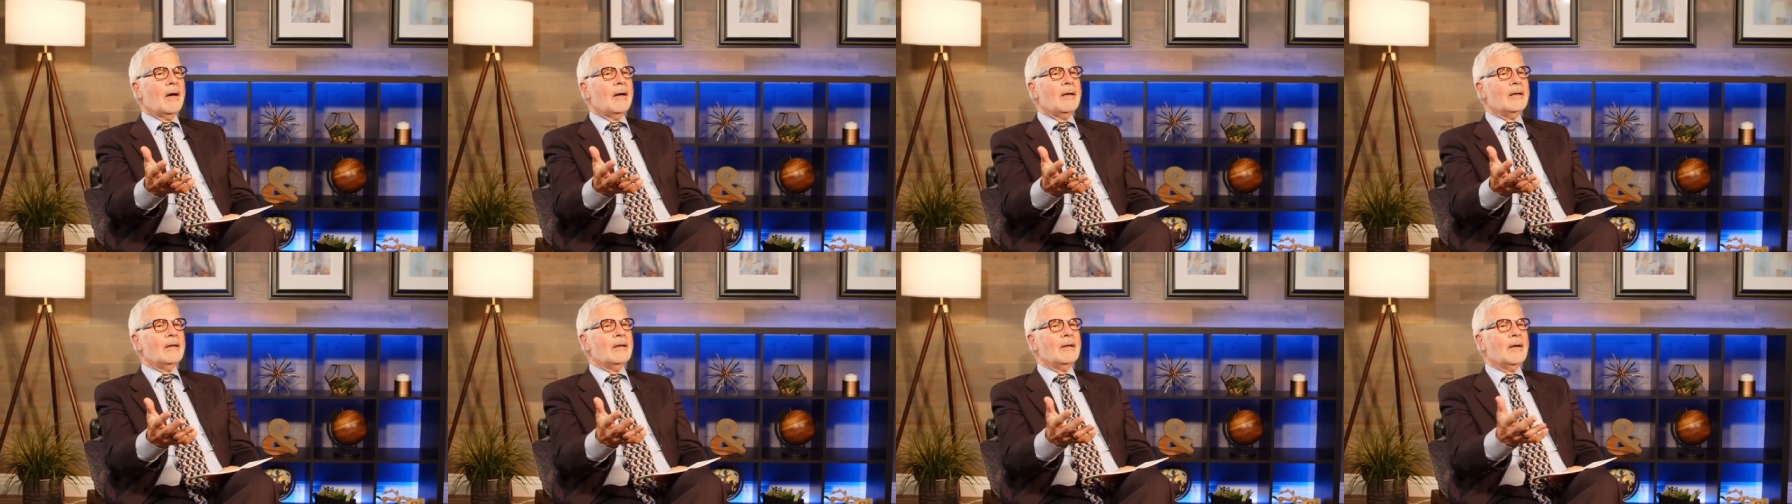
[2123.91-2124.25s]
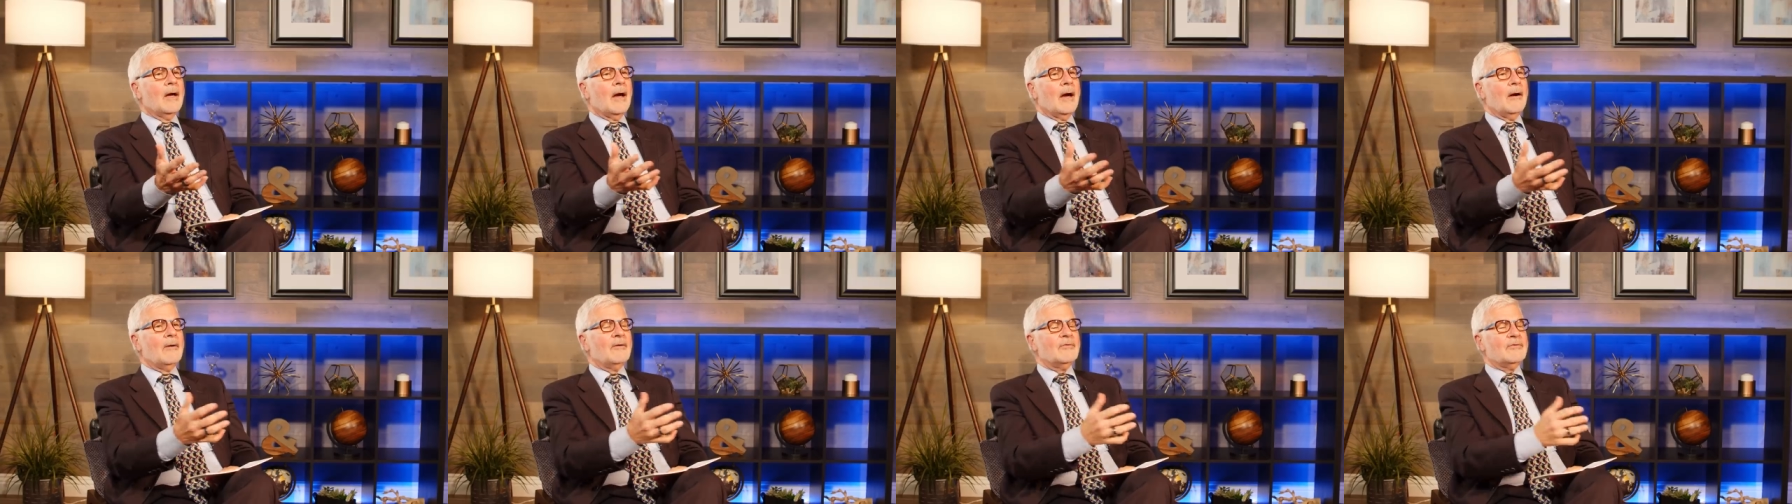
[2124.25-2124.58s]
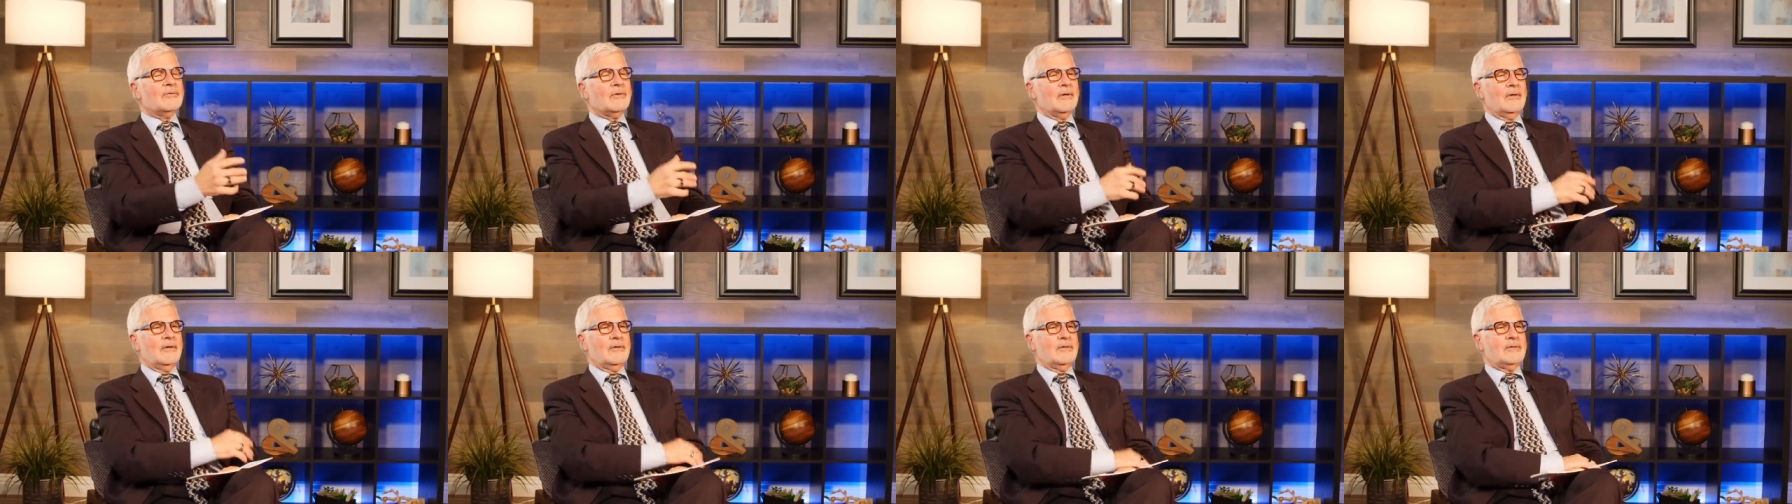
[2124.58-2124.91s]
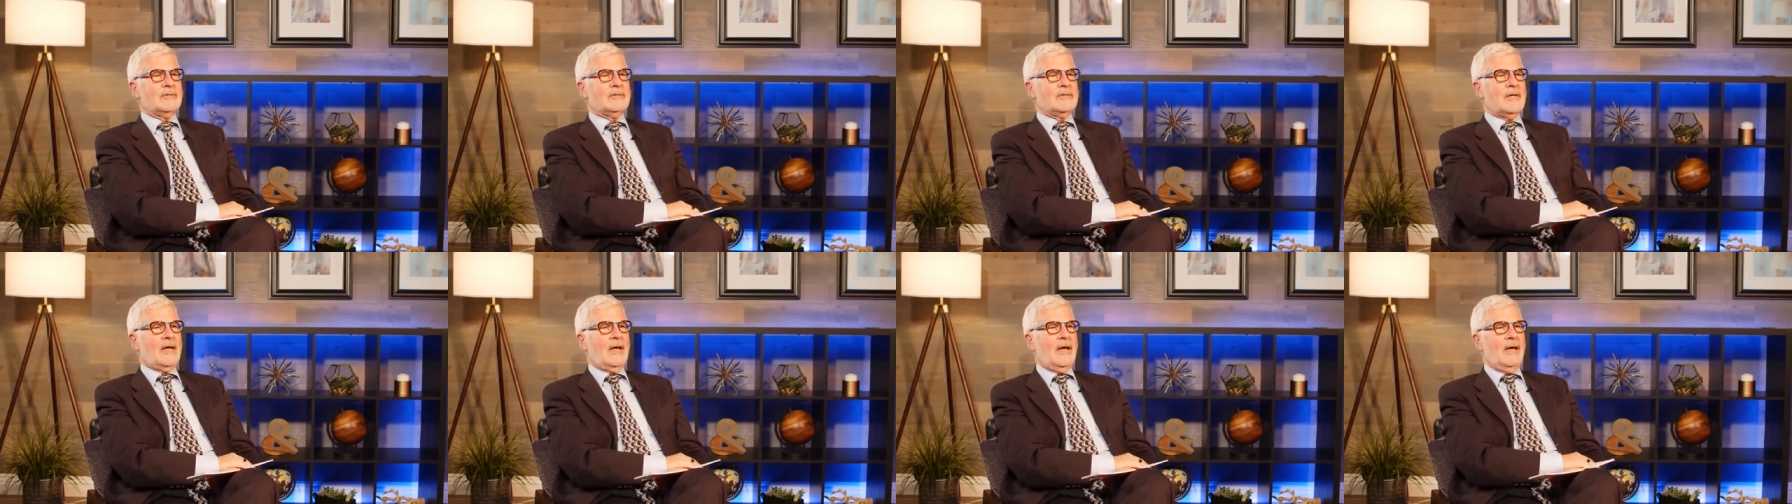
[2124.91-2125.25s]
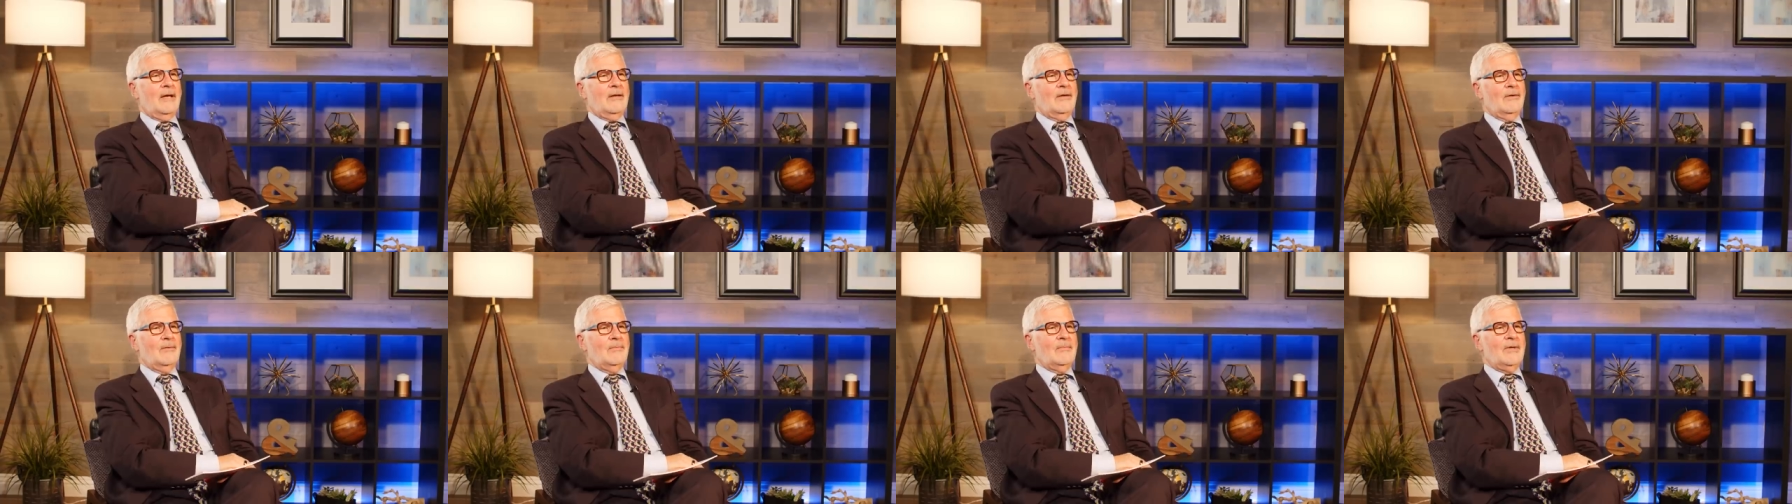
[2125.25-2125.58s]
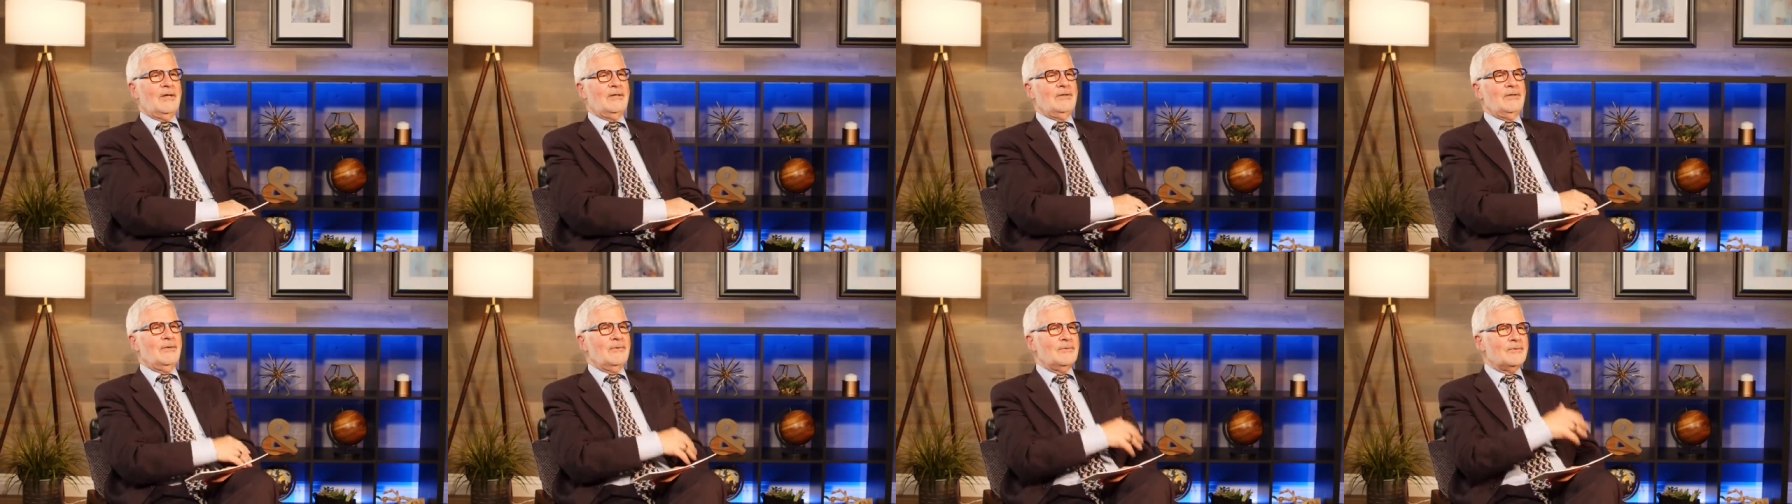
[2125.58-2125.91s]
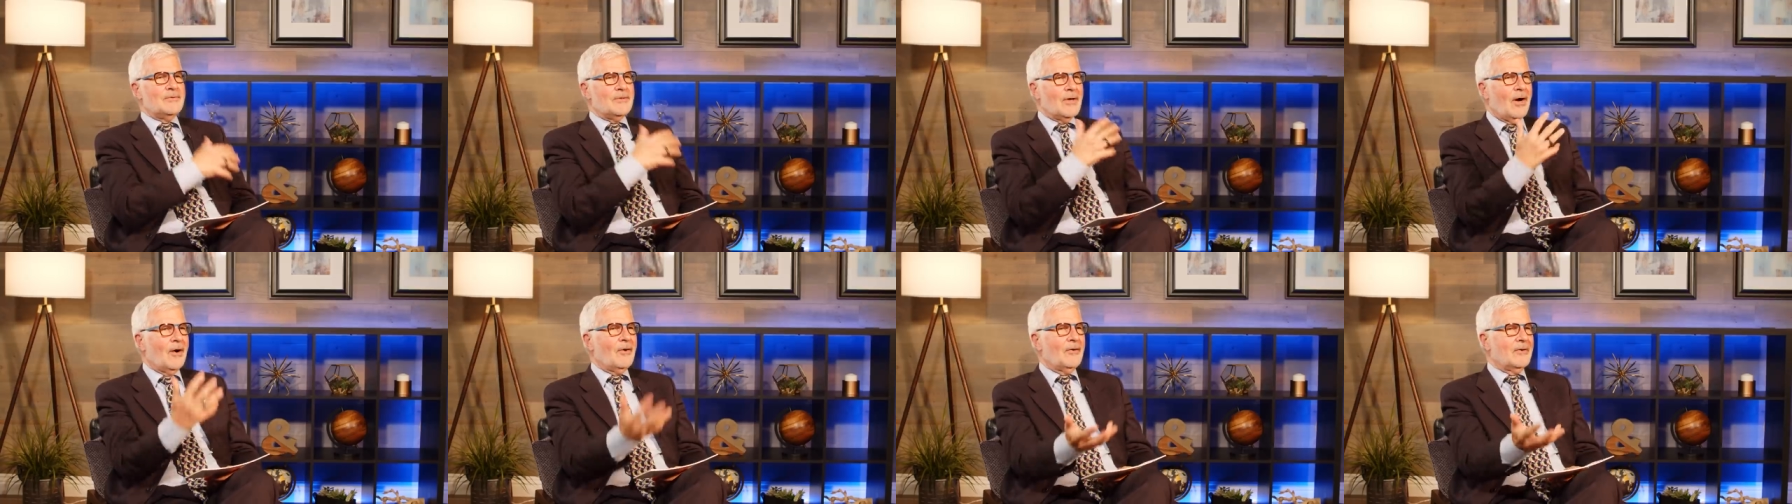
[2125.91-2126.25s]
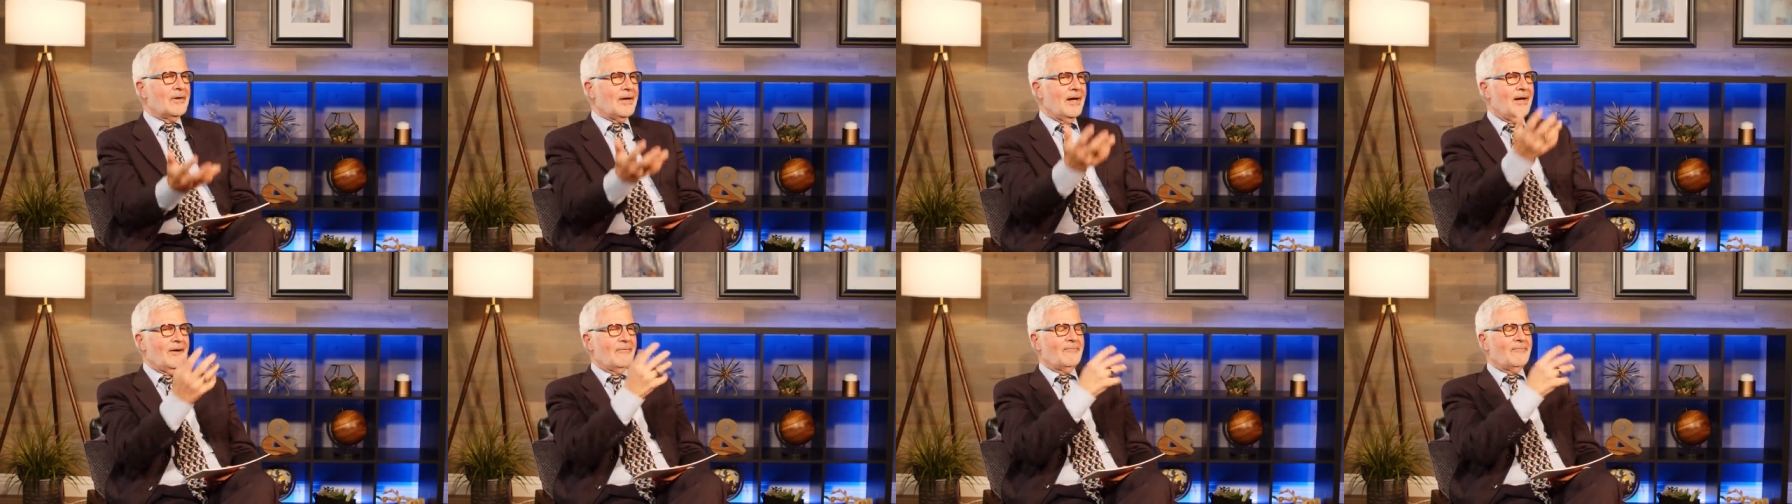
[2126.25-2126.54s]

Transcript: I was going to say, you mean you don't have